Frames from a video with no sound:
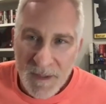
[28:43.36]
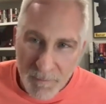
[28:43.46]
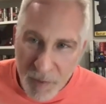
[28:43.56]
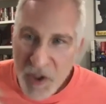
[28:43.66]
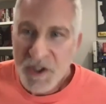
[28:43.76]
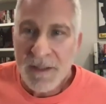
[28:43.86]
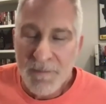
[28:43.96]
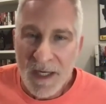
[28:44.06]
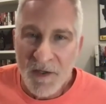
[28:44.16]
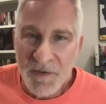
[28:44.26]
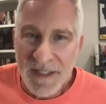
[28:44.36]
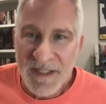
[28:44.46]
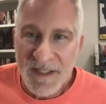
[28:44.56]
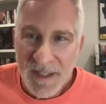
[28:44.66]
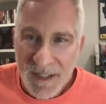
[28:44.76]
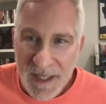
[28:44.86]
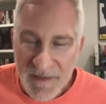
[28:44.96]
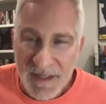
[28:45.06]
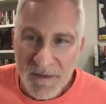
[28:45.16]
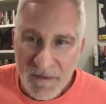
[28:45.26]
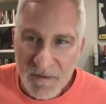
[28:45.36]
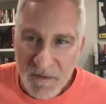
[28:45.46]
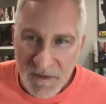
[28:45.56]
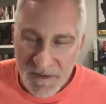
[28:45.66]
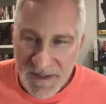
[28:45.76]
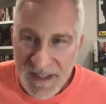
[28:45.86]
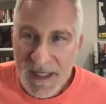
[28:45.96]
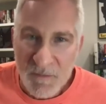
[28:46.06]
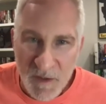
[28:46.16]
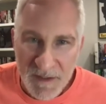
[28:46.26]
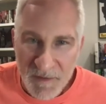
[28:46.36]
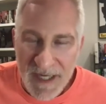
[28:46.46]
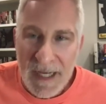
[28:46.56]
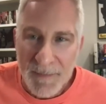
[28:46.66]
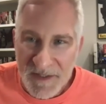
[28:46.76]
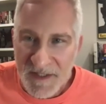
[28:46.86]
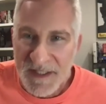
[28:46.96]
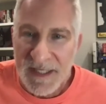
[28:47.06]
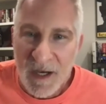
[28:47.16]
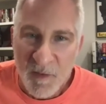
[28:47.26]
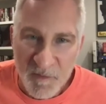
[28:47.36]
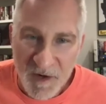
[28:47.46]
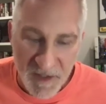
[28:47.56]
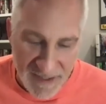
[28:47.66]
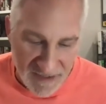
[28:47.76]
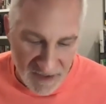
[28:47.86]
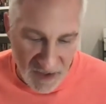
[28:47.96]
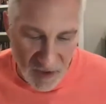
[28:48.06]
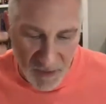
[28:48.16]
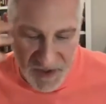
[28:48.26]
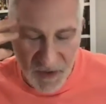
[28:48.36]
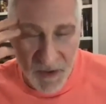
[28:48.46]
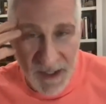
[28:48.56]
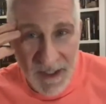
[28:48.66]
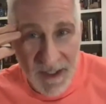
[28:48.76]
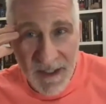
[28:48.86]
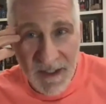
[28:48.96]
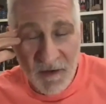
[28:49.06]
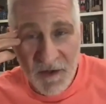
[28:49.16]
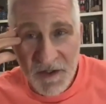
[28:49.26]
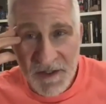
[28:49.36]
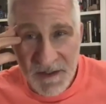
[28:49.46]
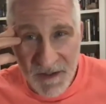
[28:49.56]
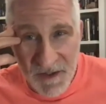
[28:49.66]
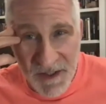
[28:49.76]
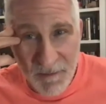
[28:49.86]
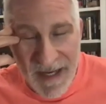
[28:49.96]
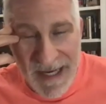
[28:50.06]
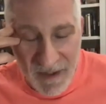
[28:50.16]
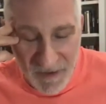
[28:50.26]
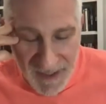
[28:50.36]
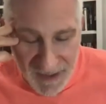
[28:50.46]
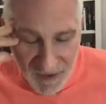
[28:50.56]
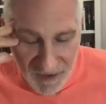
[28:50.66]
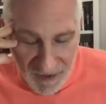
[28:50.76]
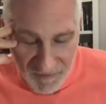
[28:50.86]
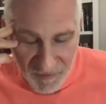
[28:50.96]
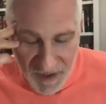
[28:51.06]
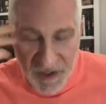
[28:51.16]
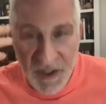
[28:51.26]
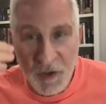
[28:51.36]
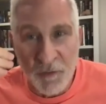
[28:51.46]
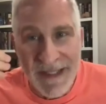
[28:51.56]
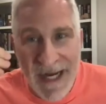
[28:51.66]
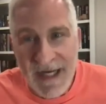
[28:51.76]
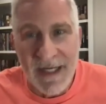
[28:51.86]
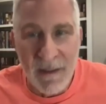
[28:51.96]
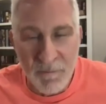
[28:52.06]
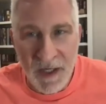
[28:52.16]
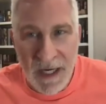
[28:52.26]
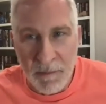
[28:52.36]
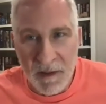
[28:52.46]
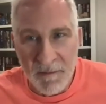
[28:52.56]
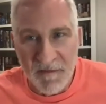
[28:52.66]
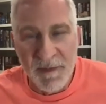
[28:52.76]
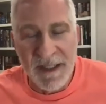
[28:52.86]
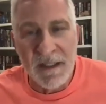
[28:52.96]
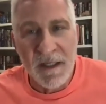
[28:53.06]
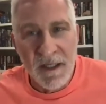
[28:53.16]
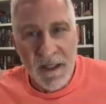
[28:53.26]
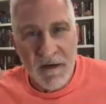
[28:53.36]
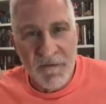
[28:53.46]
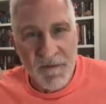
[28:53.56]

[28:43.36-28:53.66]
pushing boundaries and then seeing what what happens and seeing how far he can go. And so you know there's there's a pattern here of russia creating a problem of being of